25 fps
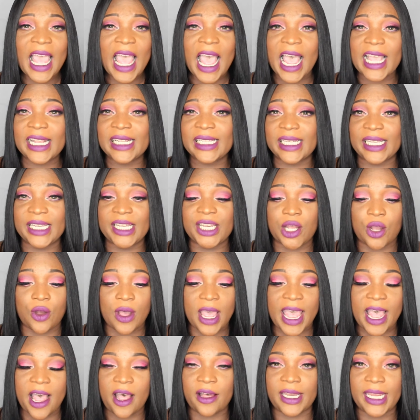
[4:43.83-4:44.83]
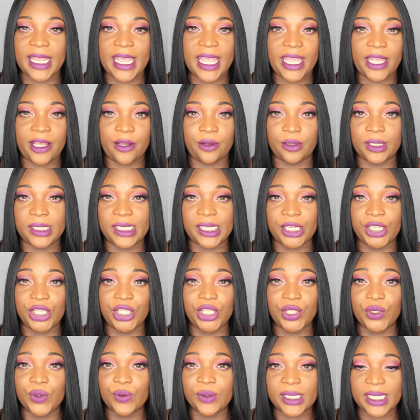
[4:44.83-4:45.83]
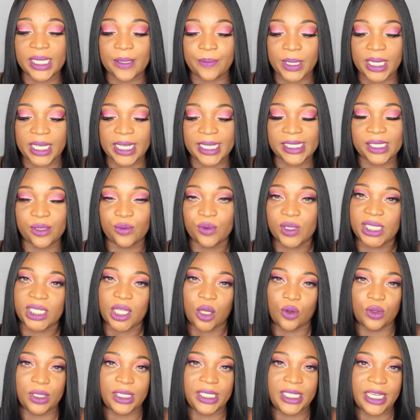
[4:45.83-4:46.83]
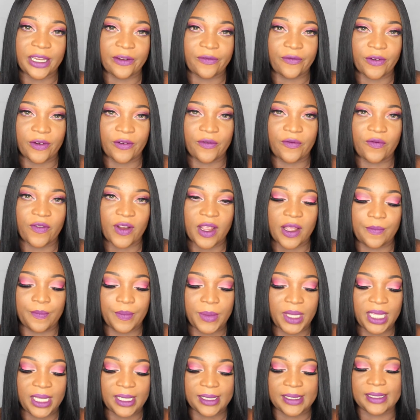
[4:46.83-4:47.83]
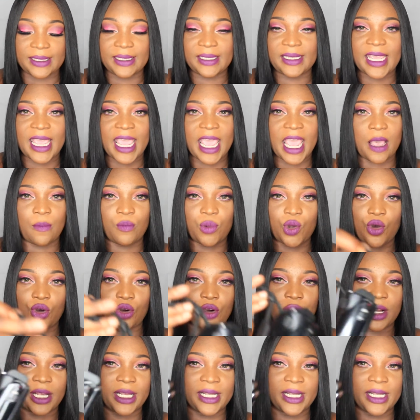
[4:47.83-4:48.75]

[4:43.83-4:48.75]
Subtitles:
I didn't know how the hell to use it because it was so different from this camcorder,